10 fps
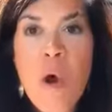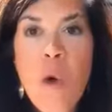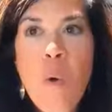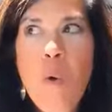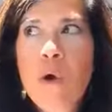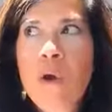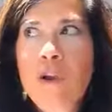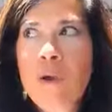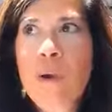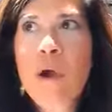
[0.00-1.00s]
or
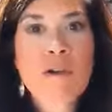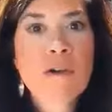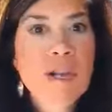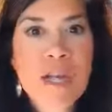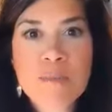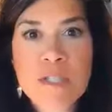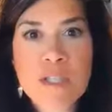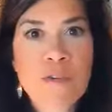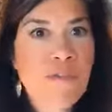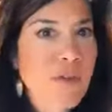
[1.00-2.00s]
your partner comes to
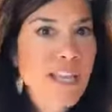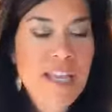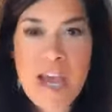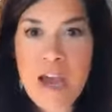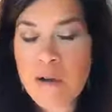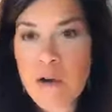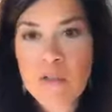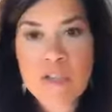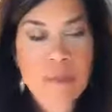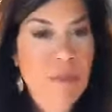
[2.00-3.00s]
you freaking out
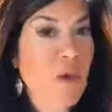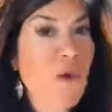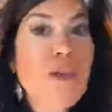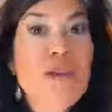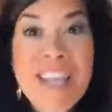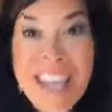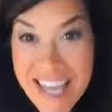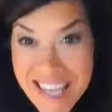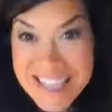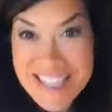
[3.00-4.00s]
over something, or your
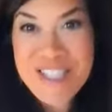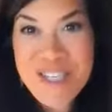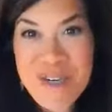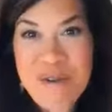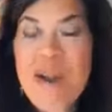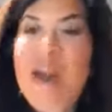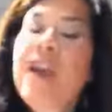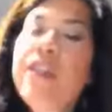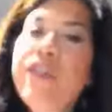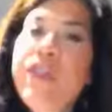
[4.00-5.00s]
kids do,
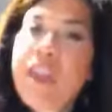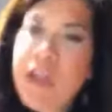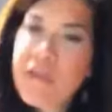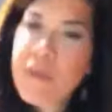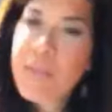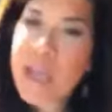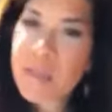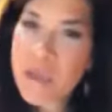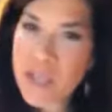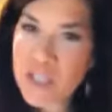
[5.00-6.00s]
think of the big
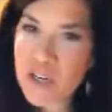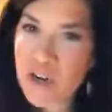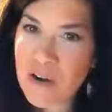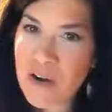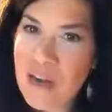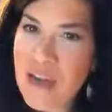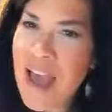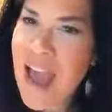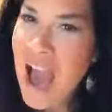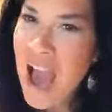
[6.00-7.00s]
picture.
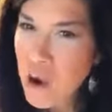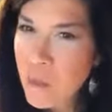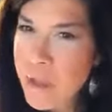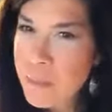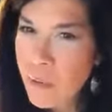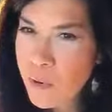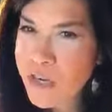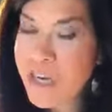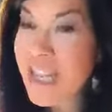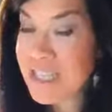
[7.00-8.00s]
How
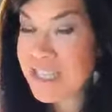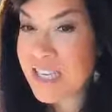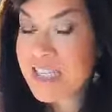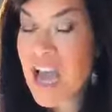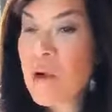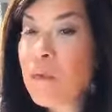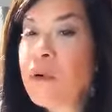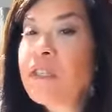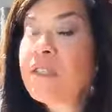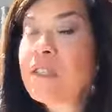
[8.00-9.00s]
important is this? How
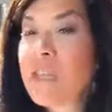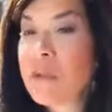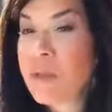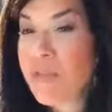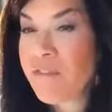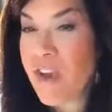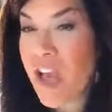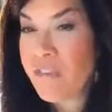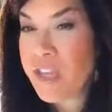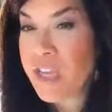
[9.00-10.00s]
important is this going to be in
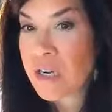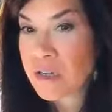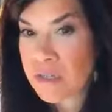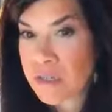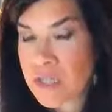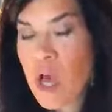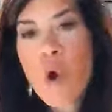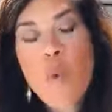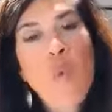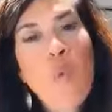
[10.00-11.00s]
5 years?
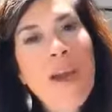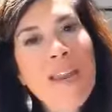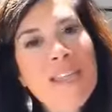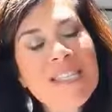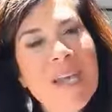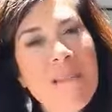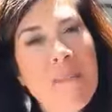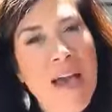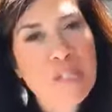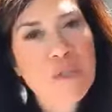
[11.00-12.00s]
What is the
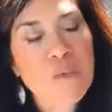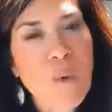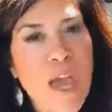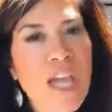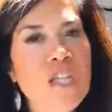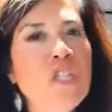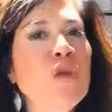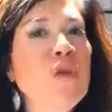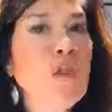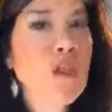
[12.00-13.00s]
best way
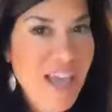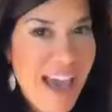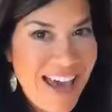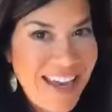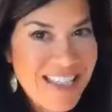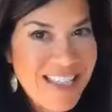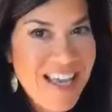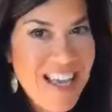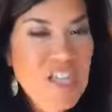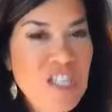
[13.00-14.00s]
to look at it,
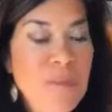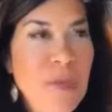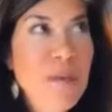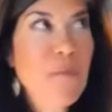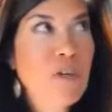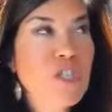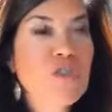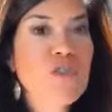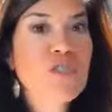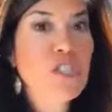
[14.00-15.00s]
to be more
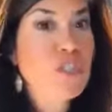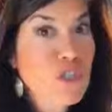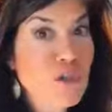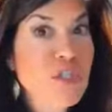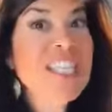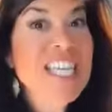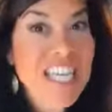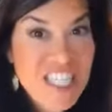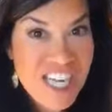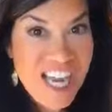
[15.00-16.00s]

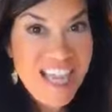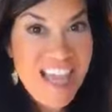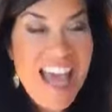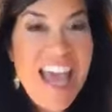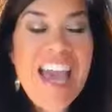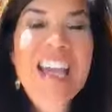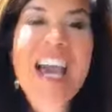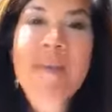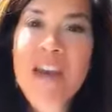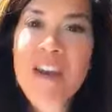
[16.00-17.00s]
strategic and
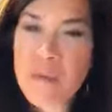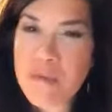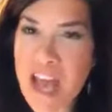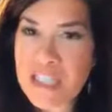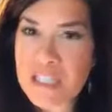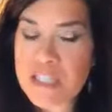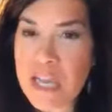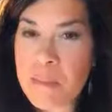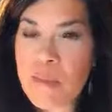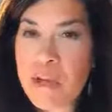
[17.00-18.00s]
come at it from that
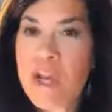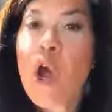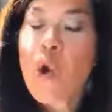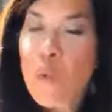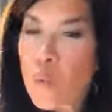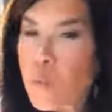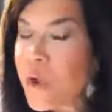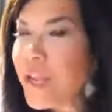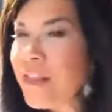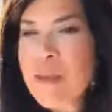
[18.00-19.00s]
standpoint?
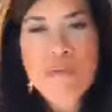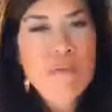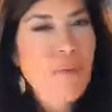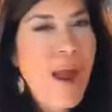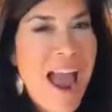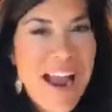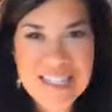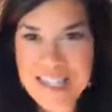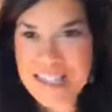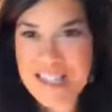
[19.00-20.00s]
Really
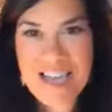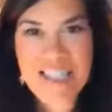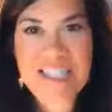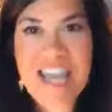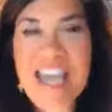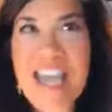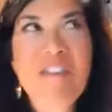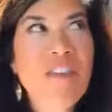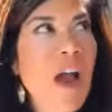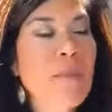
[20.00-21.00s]
practice this. Take
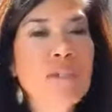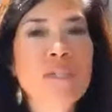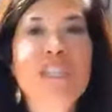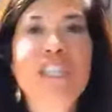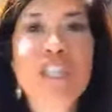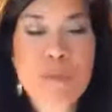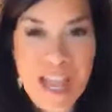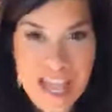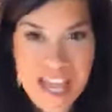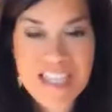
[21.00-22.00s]
every opportunity you
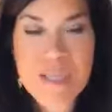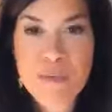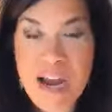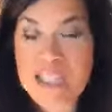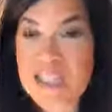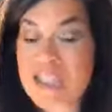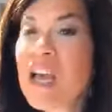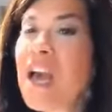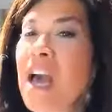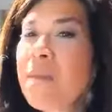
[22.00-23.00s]
can to practice this,
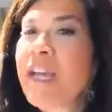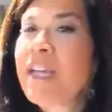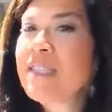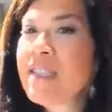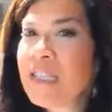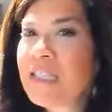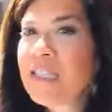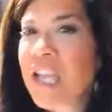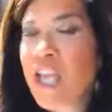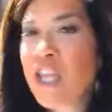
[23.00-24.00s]
because this
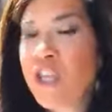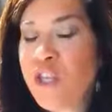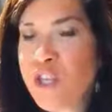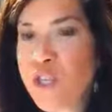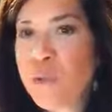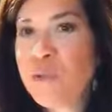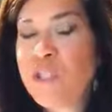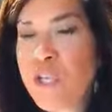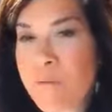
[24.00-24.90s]
is a huge,